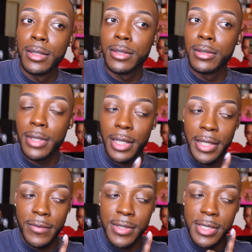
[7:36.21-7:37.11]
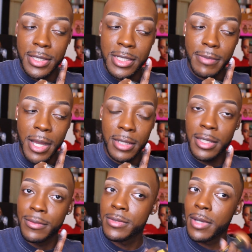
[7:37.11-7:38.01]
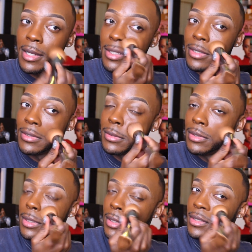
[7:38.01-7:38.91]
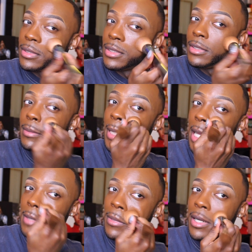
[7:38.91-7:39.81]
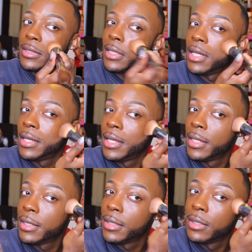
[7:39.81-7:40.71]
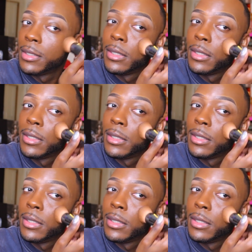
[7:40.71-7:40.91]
You can't even see the spot that was right here. The little black mark that I had here.